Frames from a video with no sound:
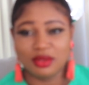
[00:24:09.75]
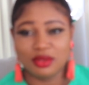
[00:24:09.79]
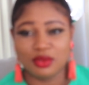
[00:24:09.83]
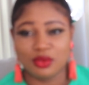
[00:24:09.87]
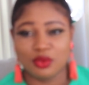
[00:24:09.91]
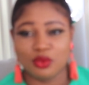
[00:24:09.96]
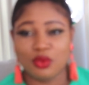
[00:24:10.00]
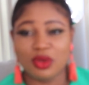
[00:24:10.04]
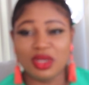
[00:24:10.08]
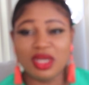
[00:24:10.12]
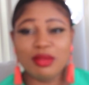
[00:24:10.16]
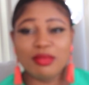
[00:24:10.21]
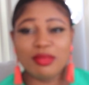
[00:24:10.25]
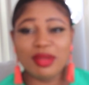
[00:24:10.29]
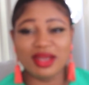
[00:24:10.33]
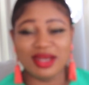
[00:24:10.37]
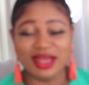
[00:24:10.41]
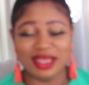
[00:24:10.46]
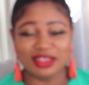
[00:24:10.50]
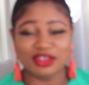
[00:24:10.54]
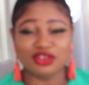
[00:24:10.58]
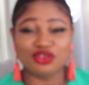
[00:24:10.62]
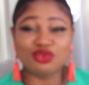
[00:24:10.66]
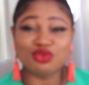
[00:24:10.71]
Want a man
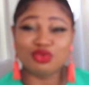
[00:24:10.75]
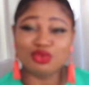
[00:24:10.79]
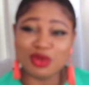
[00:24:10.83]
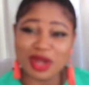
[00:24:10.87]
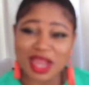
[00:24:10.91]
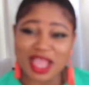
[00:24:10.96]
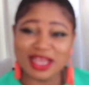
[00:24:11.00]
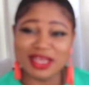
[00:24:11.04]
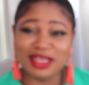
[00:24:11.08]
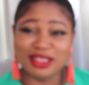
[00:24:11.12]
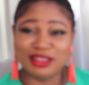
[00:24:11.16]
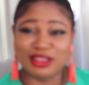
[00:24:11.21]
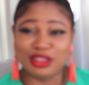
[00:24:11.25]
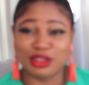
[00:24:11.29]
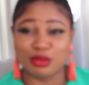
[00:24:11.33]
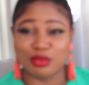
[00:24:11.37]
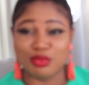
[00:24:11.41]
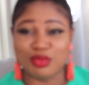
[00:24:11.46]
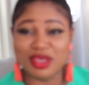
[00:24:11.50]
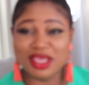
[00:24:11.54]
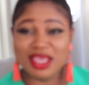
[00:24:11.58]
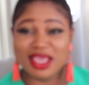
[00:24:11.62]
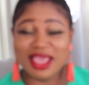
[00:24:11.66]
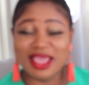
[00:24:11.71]
that is ready to
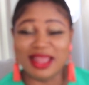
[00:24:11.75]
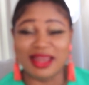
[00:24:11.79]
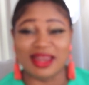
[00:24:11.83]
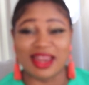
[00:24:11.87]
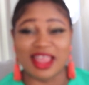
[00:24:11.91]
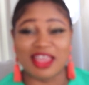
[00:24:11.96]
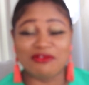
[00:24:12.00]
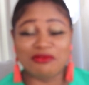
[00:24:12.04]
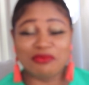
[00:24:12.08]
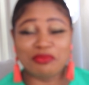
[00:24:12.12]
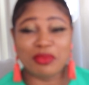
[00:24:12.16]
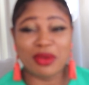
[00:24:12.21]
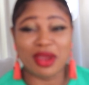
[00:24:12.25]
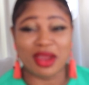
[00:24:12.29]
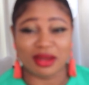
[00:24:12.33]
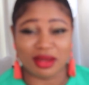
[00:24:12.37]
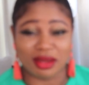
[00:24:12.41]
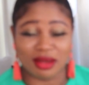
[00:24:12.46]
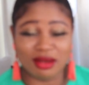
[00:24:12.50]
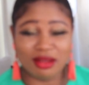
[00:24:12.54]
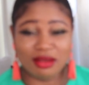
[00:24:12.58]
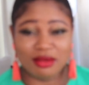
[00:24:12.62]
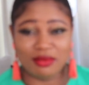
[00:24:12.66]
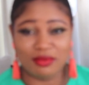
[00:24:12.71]
be a life
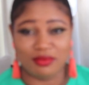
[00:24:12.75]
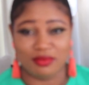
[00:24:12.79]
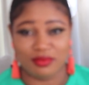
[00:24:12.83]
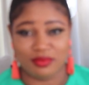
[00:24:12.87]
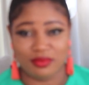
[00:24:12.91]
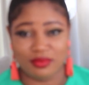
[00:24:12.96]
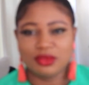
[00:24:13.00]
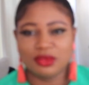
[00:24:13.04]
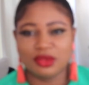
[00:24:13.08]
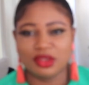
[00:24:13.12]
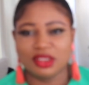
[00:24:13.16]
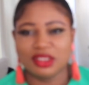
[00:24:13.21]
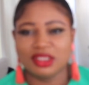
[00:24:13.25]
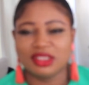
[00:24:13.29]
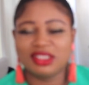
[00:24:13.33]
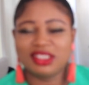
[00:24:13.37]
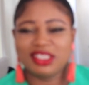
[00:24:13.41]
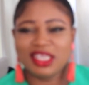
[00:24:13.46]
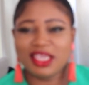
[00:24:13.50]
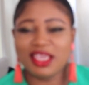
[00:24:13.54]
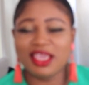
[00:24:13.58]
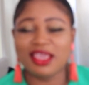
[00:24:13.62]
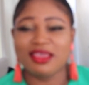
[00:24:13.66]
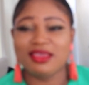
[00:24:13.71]
partner.
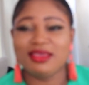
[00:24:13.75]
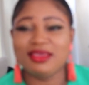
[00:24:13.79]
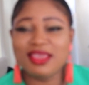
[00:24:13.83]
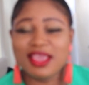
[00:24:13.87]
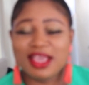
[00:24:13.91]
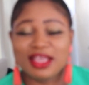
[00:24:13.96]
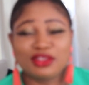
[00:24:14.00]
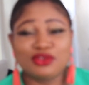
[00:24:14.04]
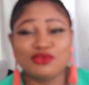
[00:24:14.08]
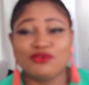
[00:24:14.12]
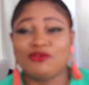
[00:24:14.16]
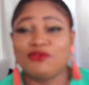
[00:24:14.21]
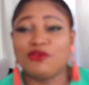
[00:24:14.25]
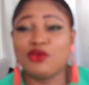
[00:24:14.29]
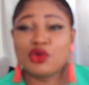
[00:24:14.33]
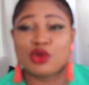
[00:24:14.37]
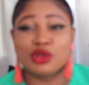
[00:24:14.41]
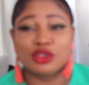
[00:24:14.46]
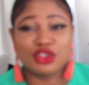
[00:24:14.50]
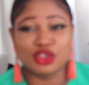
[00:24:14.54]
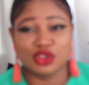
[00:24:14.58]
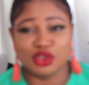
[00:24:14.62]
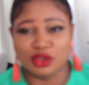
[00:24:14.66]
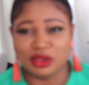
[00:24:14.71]
Take a year to
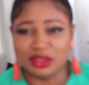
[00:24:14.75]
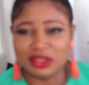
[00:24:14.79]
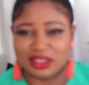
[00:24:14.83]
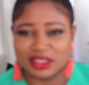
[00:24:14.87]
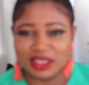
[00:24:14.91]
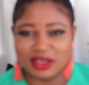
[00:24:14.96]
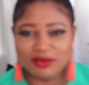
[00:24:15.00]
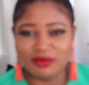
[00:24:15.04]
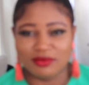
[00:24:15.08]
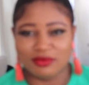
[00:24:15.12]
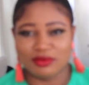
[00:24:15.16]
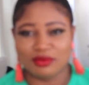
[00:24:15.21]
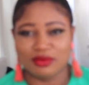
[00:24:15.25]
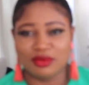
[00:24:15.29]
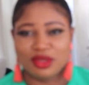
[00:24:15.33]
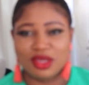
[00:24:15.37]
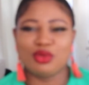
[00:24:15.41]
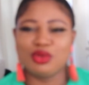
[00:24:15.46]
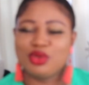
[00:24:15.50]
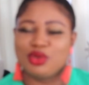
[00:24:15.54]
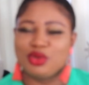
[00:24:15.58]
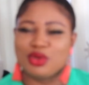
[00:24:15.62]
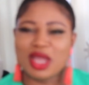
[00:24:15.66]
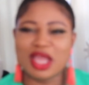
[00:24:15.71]
focus on yourself.
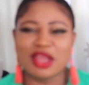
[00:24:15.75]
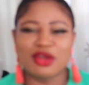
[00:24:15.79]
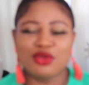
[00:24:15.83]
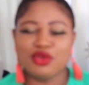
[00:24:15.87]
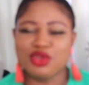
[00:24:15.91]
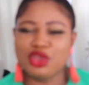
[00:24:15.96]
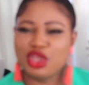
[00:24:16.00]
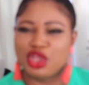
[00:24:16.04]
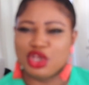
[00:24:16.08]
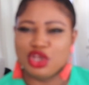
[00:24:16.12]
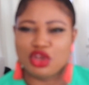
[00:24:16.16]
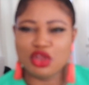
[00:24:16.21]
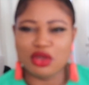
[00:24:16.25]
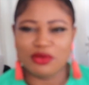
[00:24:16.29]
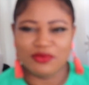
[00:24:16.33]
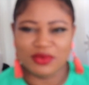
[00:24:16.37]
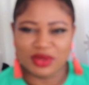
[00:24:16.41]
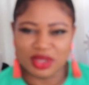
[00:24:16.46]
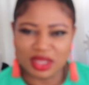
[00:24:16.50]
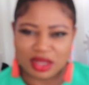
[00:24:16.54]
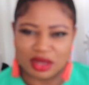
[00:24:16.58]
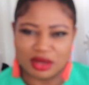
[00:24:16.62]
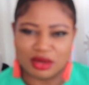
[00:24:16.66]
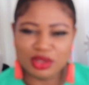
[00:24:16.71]
Look, I know you're in love
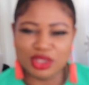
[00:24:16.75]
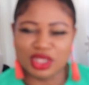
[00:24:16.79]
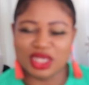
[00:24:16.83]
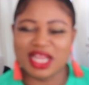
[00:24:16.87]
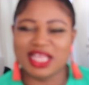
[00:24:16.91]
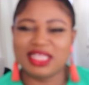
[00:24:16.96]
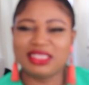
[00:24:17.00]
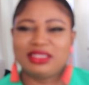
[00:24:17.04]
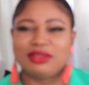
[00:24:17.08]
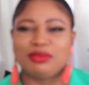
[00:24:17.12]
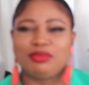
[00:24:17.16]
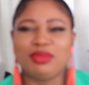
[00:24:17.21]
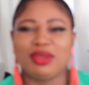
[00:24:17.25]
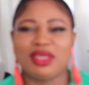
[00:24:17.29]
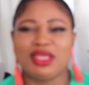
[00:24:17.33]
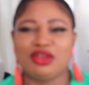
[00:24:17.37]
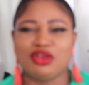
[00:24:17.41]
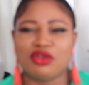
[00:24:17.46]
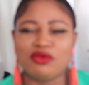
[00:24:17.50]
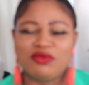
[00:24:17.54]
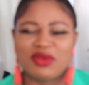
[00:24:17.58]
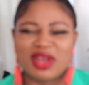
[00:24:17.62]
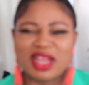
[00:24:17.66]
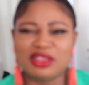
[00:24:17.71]
with a girl, you like to be in
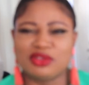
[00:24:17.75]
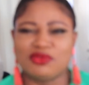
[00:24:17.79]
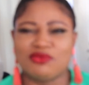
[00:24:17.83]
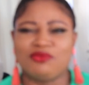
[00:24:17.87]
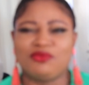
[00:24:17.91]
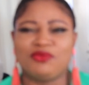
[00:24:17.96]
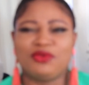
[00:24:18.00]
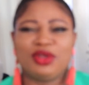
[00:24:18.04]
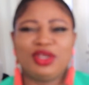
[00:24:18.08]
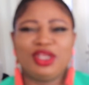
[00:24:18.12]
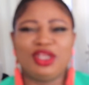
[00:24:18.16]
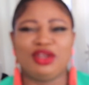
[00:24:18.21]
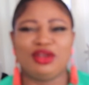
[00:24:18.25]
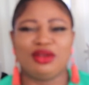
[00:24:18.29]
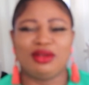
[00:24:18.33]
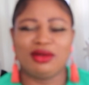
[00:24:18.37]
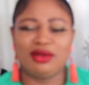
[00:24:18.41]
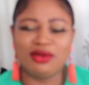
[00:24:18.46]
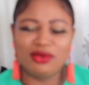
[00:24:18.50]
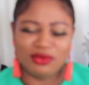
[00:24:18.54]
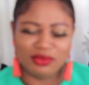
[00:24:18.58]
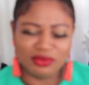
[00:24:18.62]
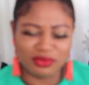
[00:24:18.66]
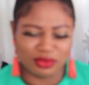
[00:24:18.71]
love, you like to fall in
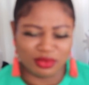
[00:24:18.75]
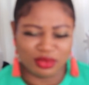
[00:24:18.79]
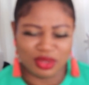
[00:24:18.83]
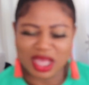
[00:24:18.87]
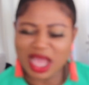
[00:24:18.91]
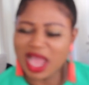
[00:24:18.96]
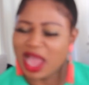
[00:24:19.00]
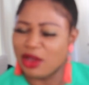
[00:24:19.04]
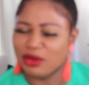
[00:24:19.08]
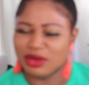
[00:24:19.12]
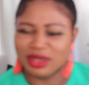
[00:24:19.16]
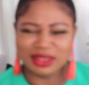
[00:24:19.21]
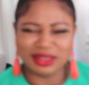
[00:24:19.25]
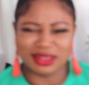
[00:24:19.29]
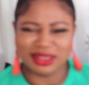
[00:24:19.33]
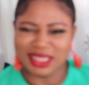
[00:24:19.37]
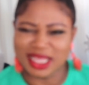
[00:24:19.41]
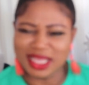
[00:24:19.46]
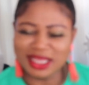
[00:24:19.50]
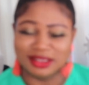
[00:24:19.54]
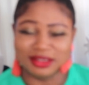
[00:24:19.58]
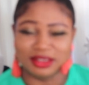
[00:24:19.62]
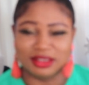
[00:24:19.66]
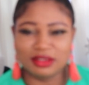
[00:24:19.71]
love. I
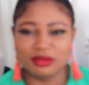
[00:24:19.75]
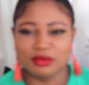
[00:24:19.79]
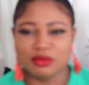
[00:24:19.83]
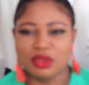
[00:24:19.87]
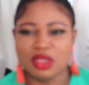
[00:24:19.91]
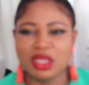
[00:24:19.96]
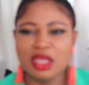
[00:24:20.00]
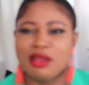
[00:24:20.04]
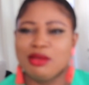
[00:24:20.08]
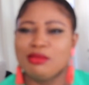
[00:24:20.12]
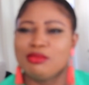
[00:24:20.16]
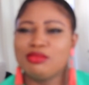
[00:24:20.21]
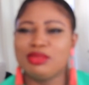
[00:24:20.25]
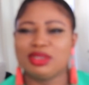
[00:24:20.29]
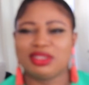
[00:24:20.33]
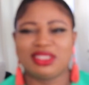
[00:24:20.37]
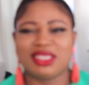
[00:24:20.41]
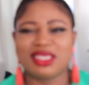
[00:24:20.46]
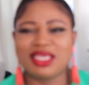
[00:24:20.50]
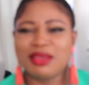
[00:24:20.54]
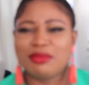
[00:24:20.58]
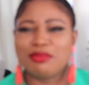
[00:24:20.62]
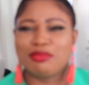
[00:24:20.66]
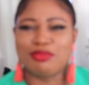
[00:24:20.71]
understand. But
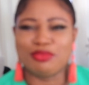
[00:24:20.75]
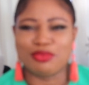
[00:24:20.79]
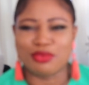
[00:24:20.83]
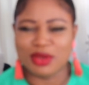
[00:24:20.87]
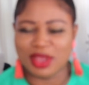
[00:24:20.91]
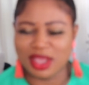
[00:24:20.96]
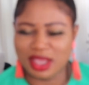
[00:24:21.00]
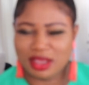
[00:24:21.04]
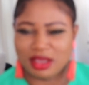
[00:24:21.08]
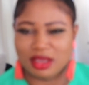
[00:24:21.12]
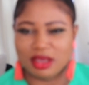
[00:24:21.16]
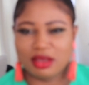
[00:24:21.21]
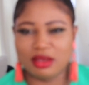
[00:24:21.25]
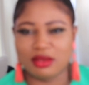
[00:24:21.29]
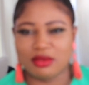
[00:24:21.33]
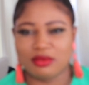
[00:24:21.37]
take a break.